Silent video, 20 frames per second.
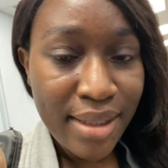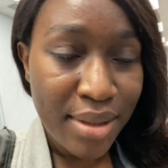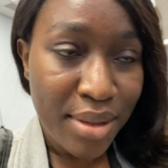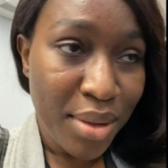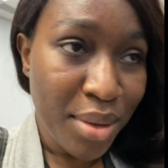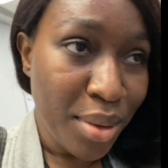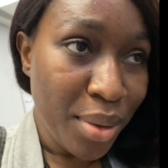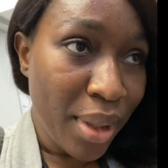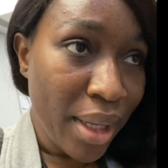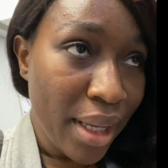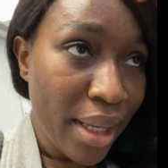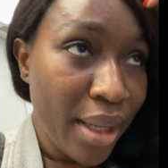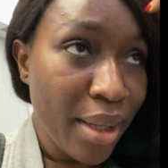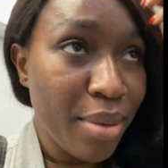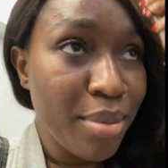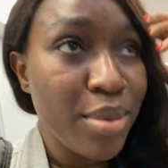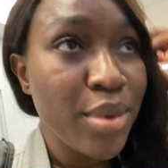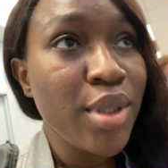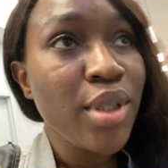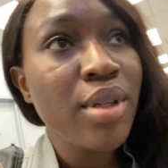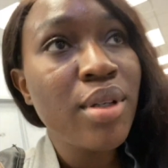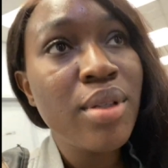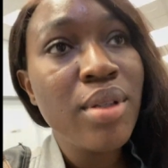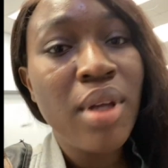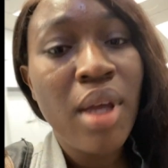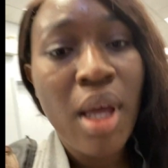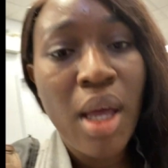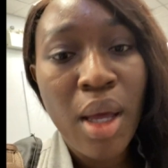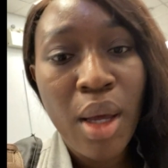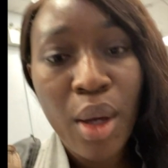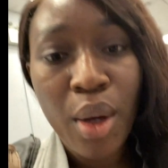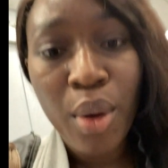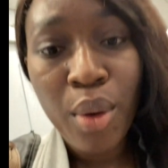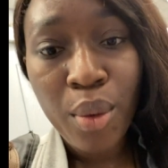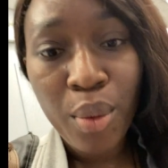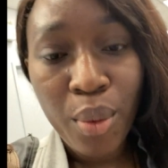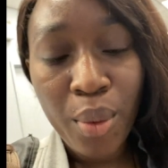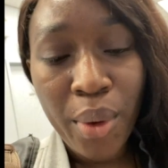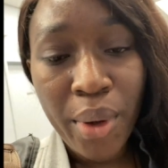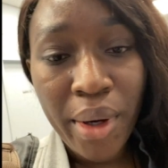so I am done
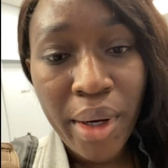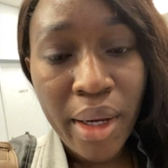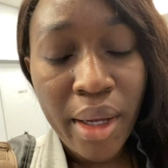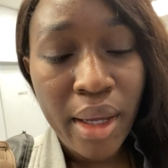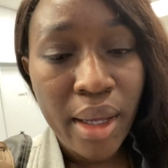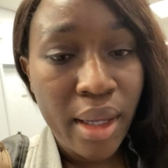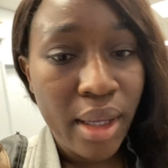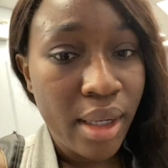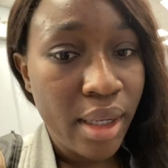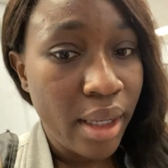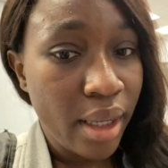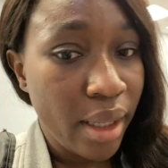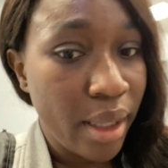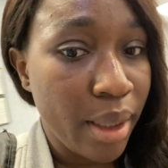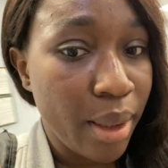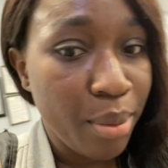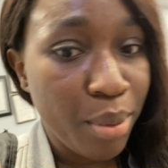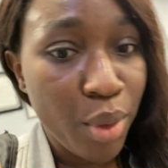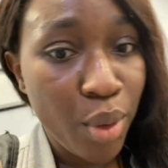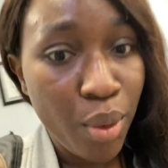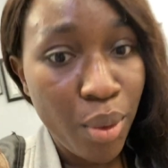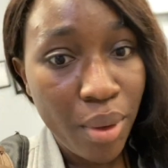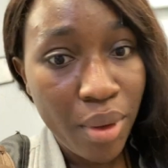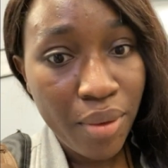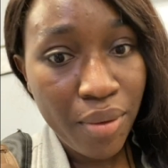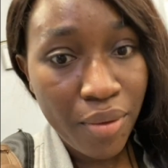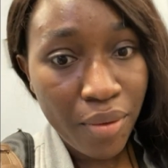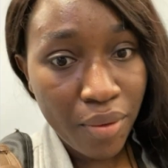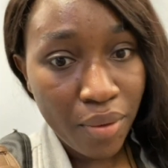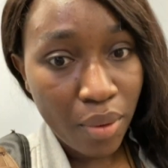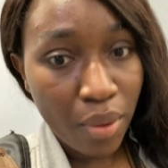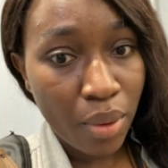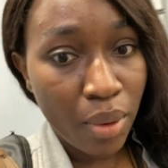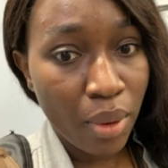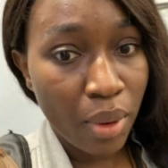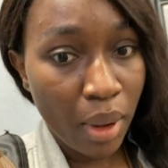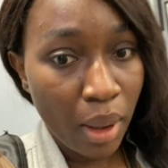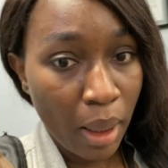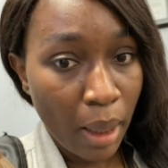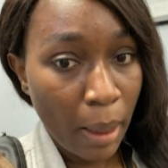work and I am going for
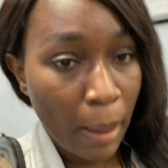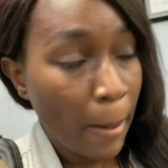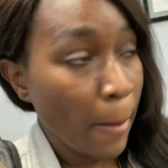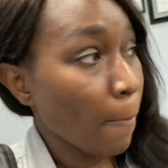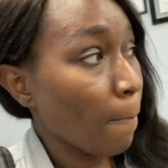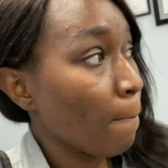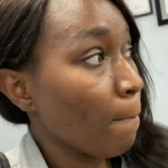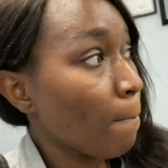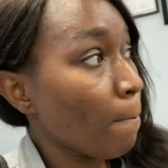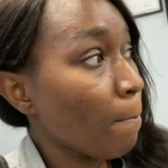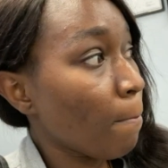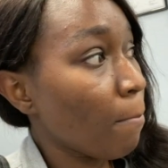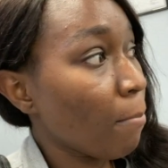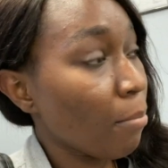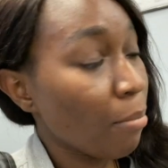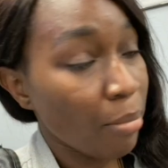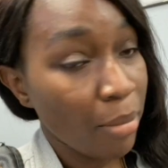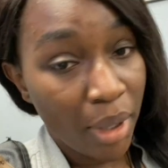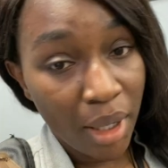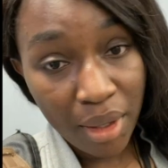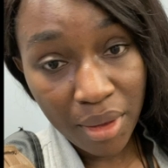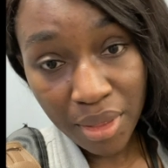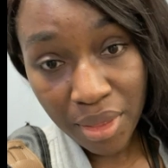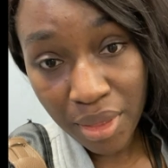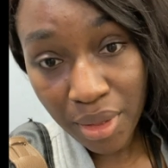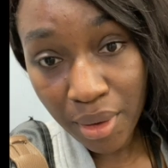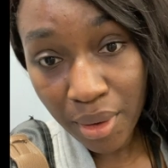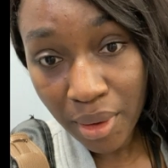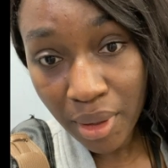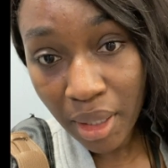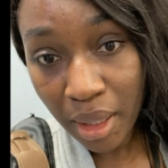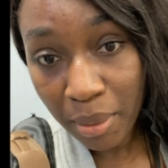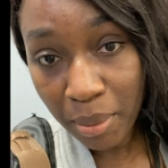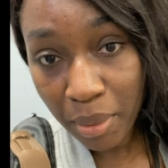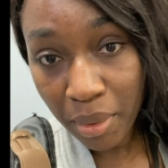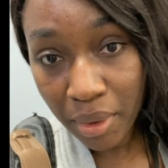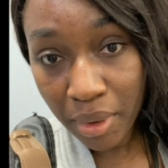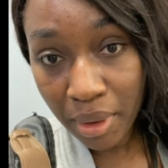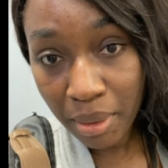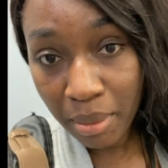my third
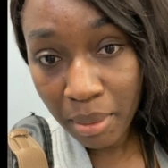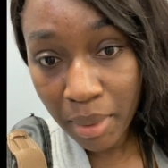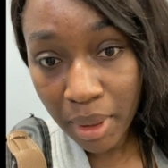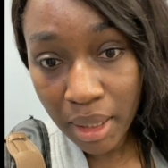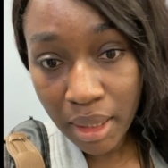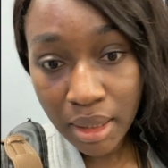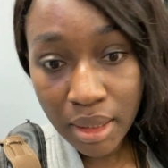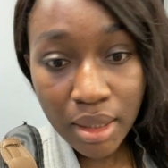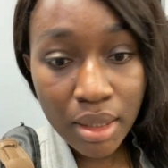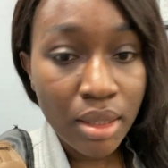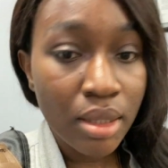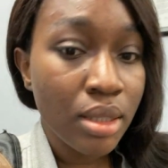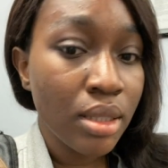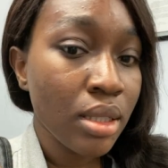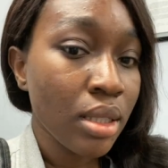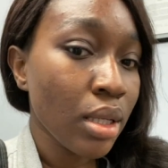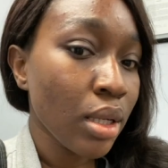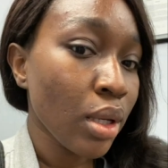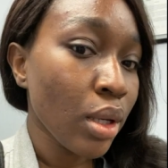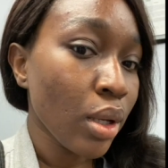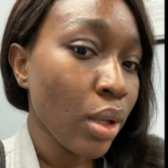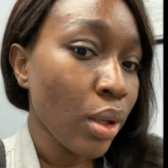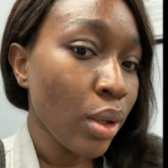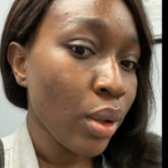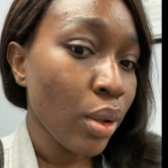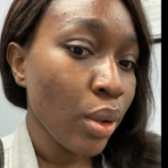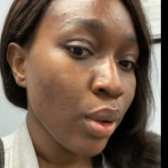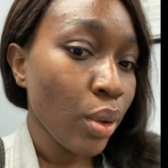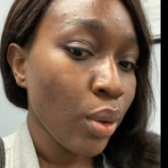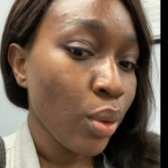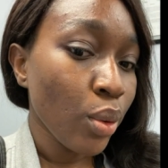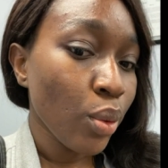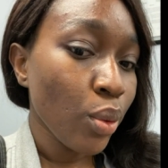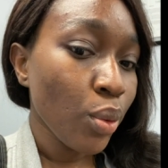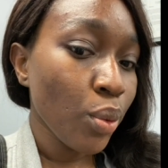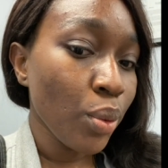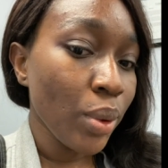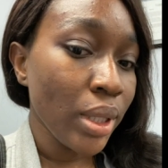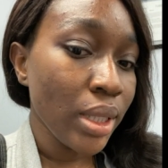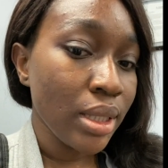appointment
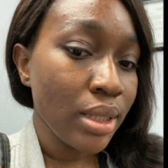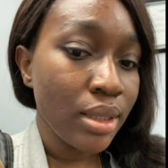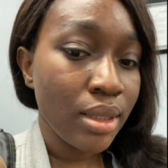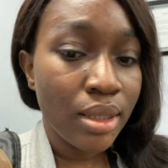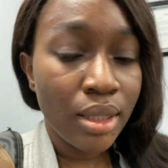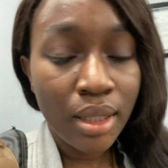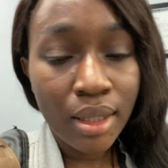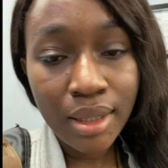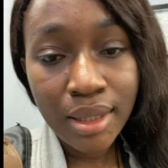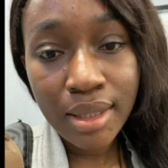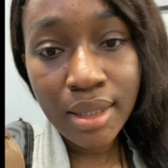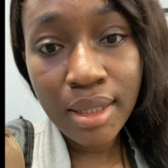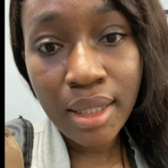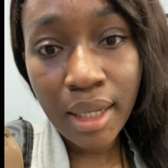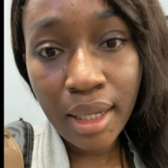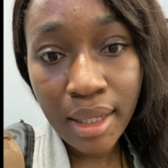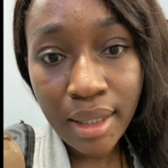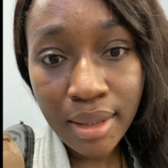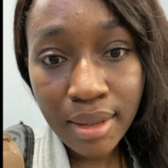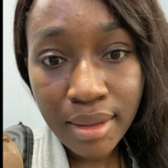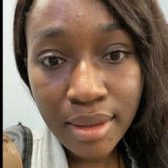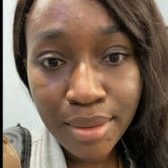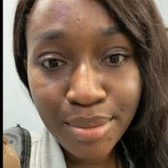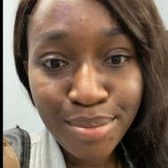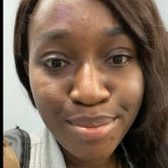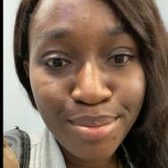with Jazz.